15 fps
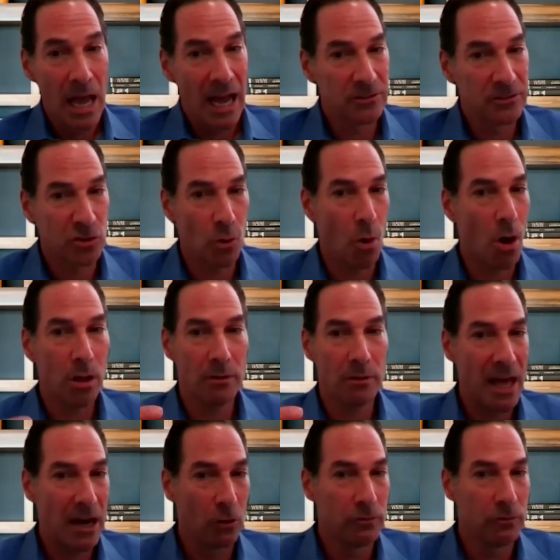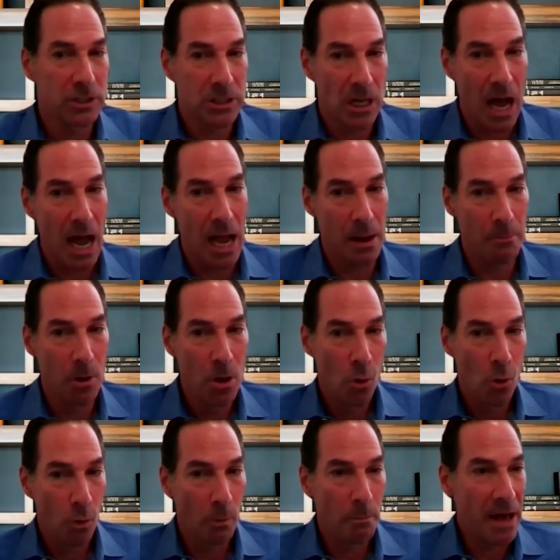And so all of that over time
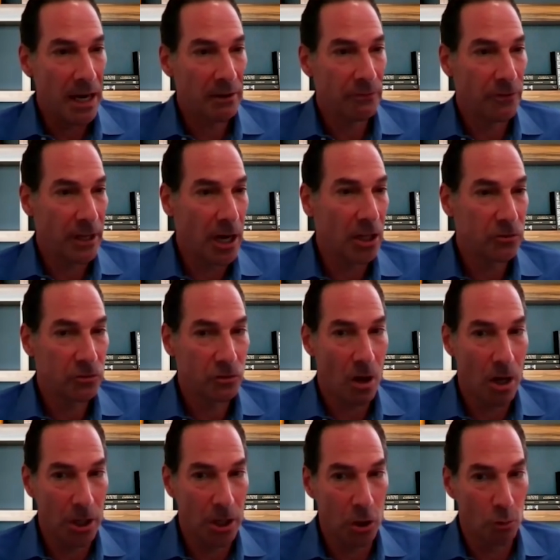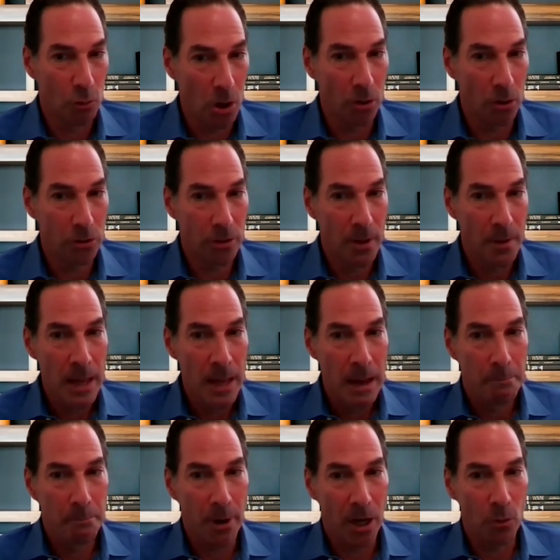will benefit us on a growth,
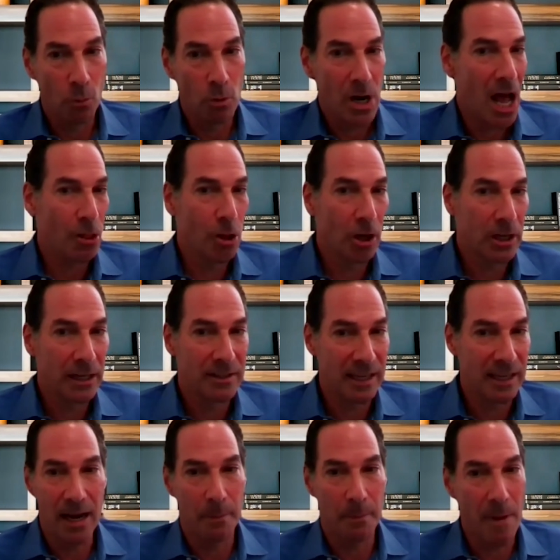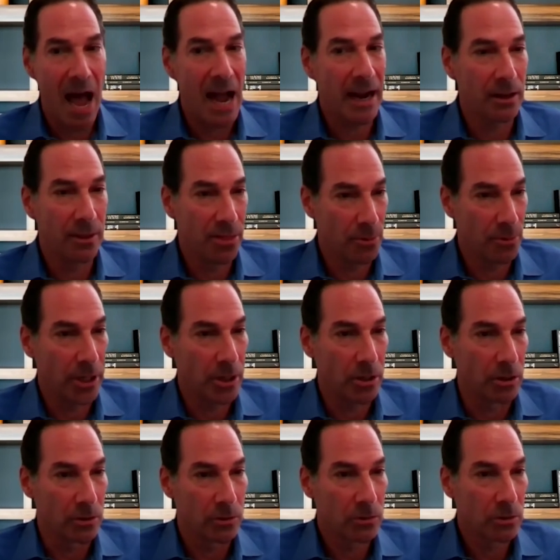but we're not looking to get it back in three
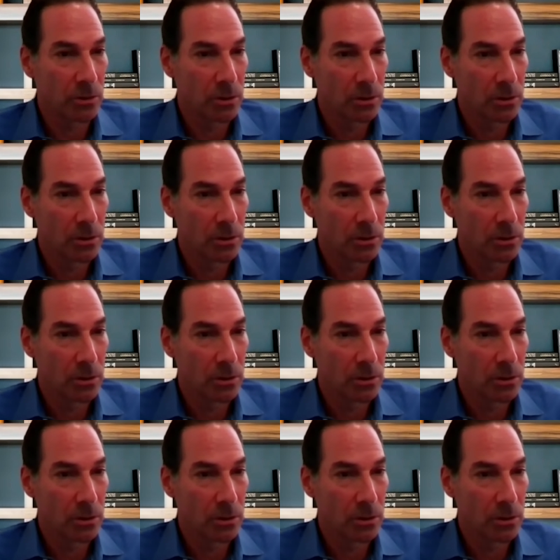years.